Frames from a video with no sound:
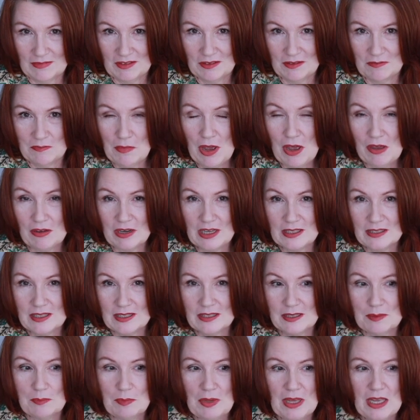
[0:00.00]
the marking
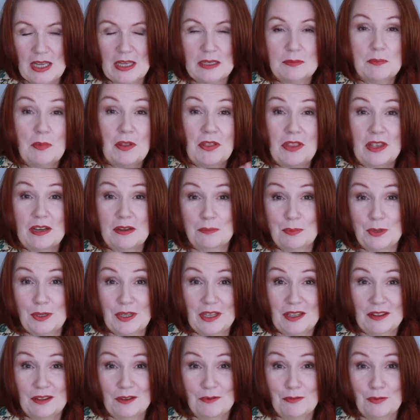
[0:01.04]
disappeared, but then I put
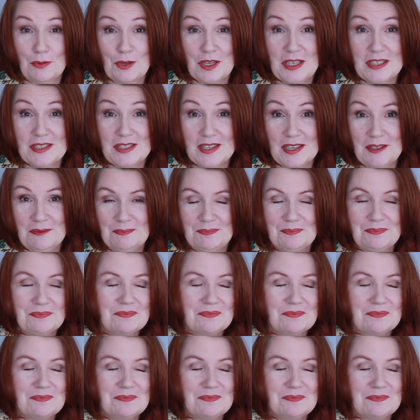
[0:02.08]
it in the freezer.